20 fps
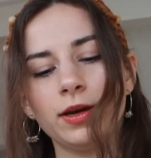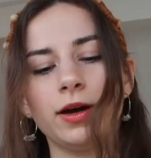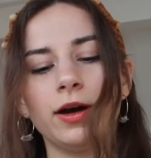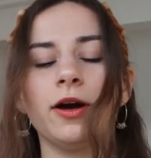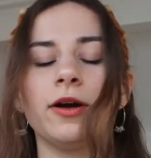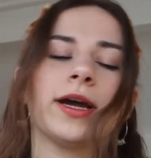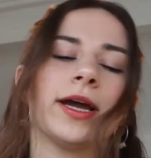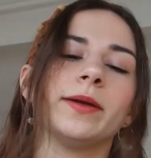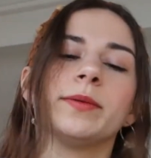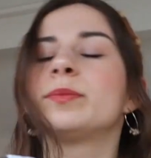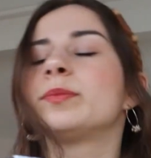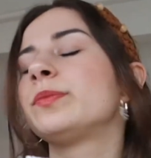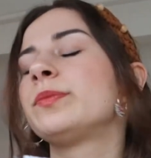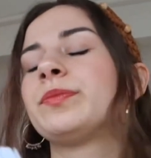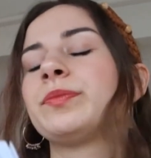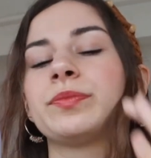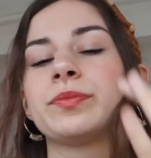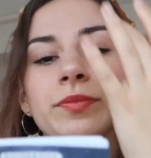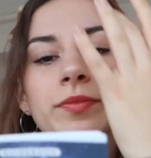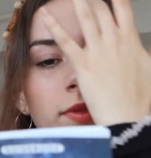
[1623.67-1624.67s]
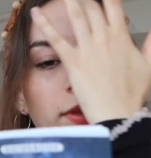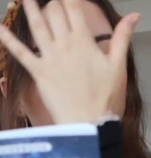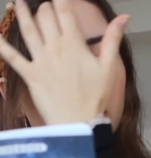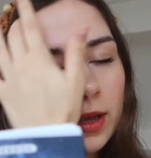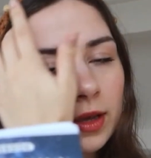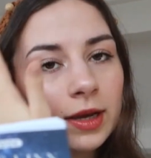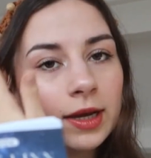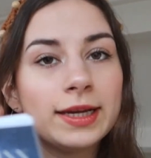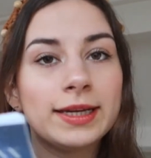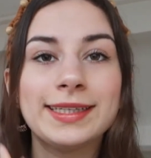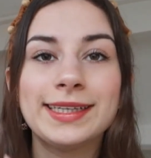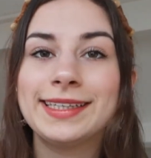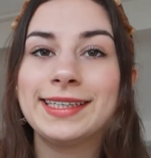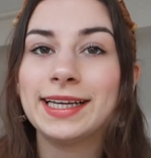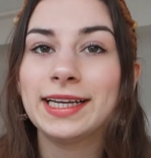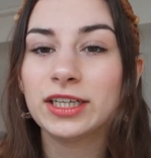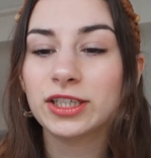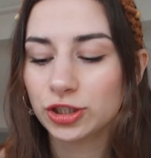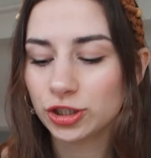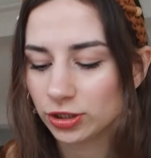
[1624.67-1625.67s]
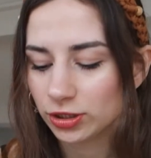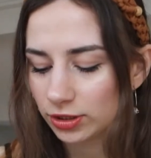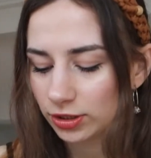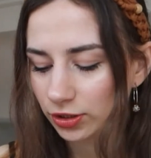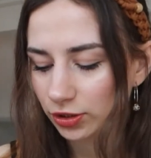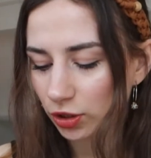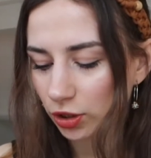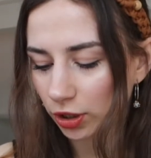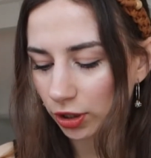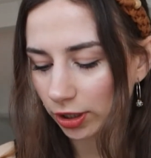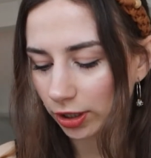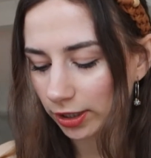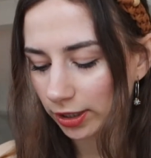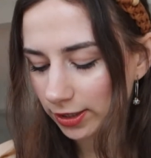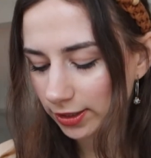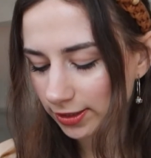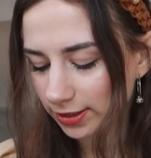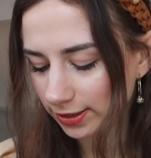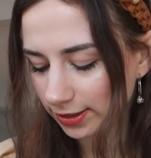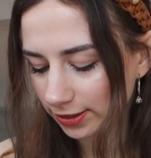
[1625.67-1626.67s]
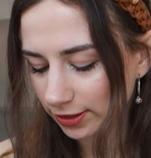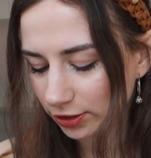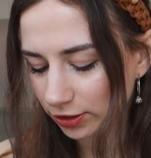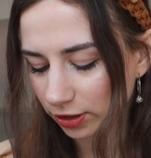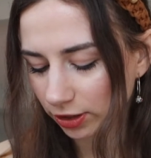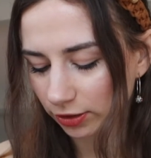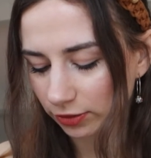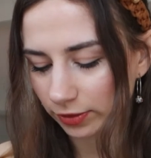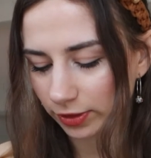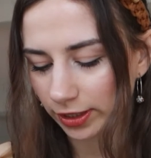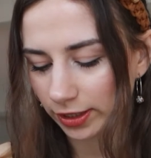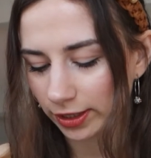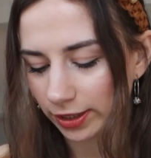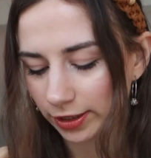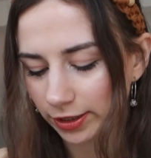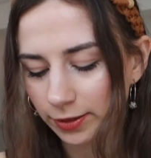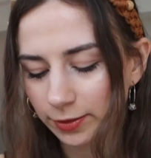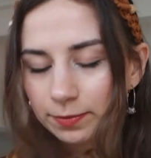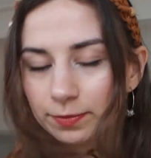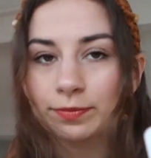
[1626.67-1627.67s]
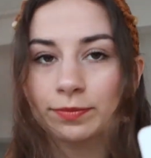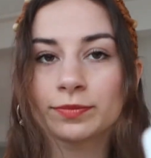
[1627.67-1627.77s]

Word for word: Okay, the diligence card, this card right here.